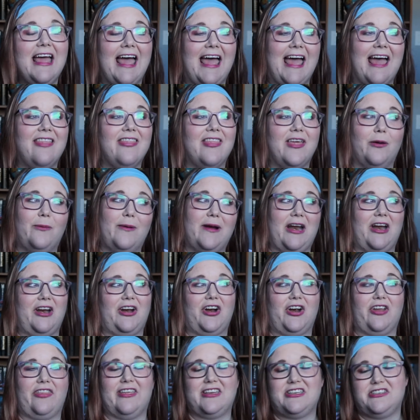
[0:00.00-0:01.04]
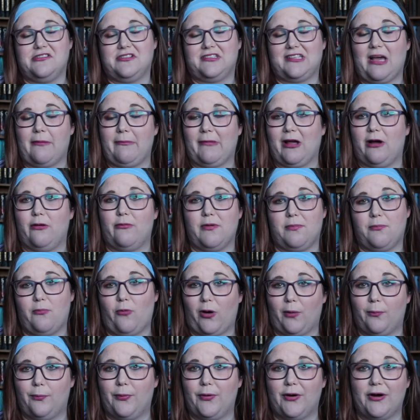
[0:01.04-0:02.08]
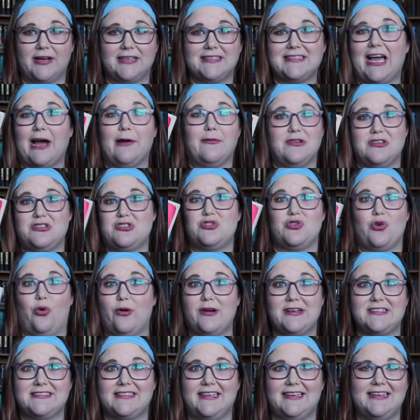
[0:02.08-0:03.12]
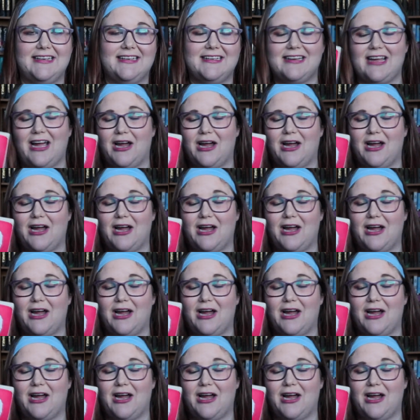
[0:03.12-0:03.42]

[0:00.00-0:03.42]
And then when I heard that she was coming out with more books, I was so excited.